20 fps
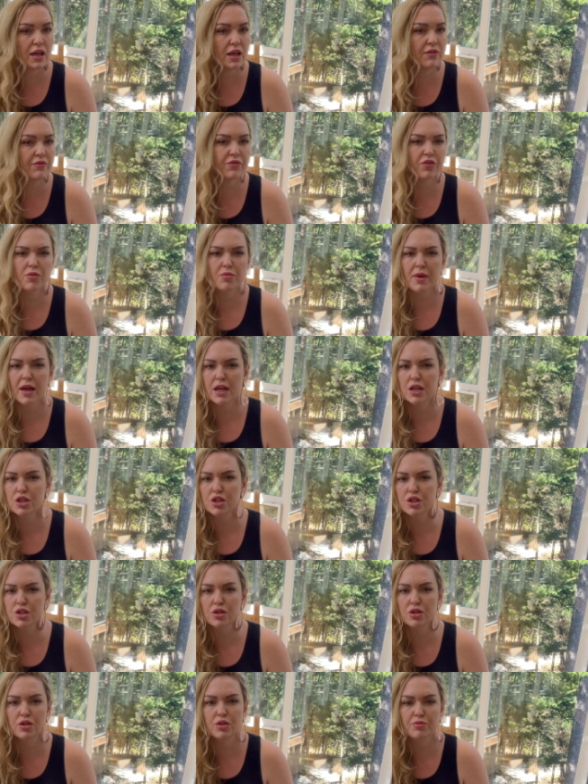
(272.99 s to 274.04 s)

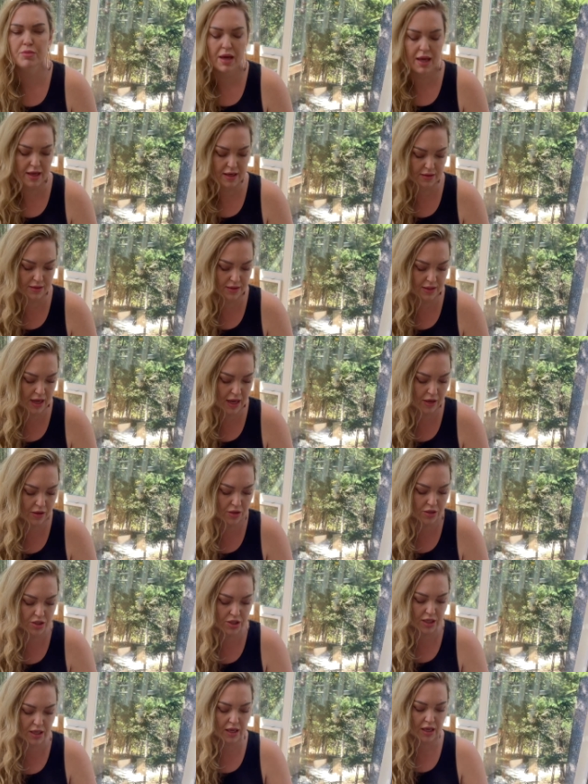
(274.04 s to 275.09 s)
informational based
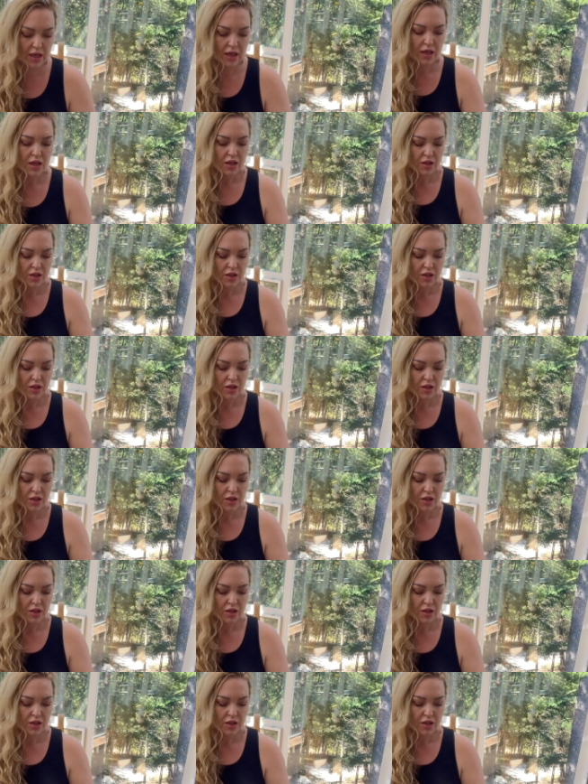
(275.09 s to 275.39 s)
energy.